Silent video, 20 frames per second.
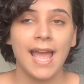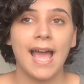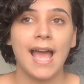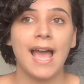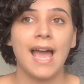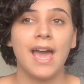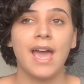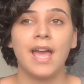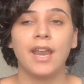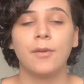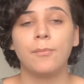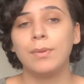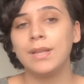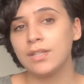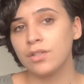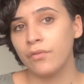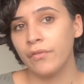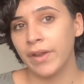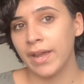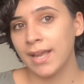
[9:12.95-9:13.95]
And please
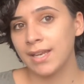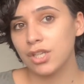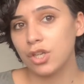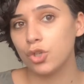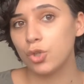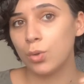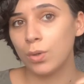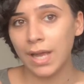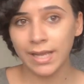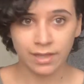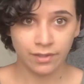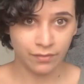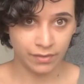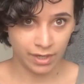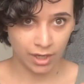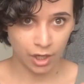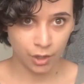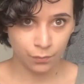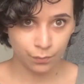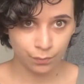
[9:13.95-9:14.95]
don't forget to like the
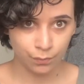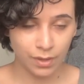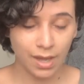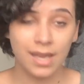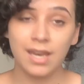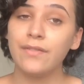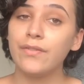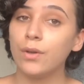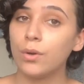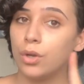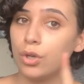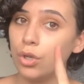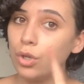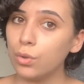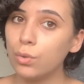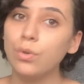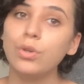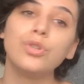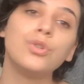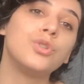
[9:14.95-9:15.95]
video, and if you are
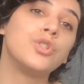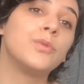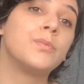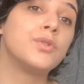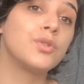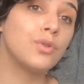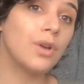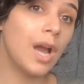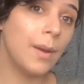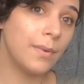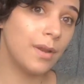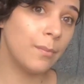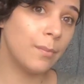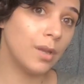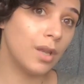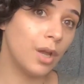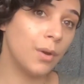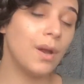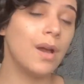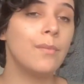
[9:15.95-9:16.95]
new, to subscribe down
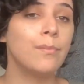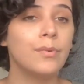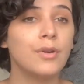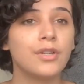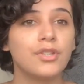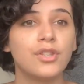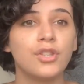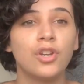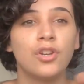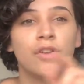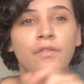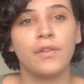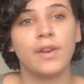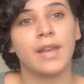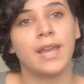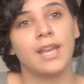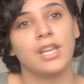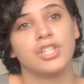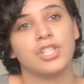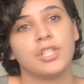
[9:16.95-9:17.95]
below and press the
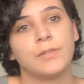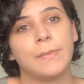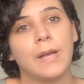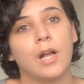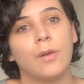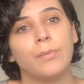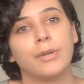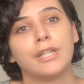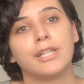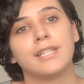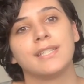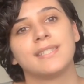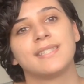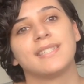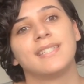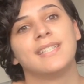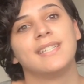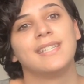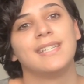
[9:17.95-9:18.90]
notifications bell, because